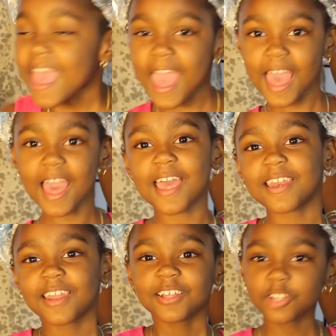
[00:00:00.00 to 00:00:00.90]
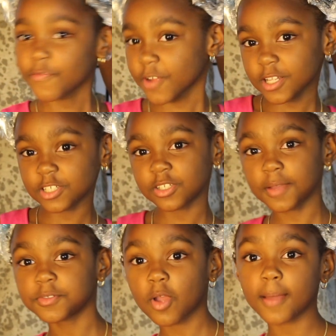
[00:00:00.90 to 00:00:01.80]
And don't forget to
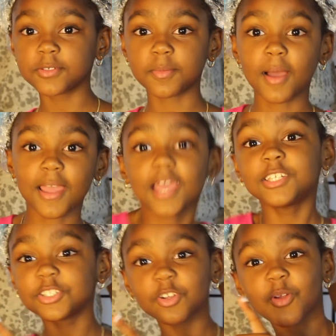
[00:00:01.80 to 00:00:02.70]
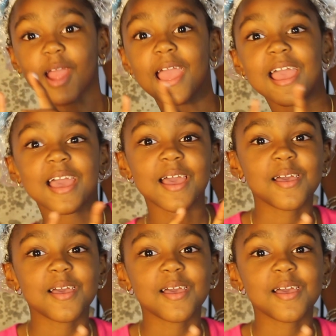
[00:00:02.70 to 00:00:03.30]
subscribe to my Instagram.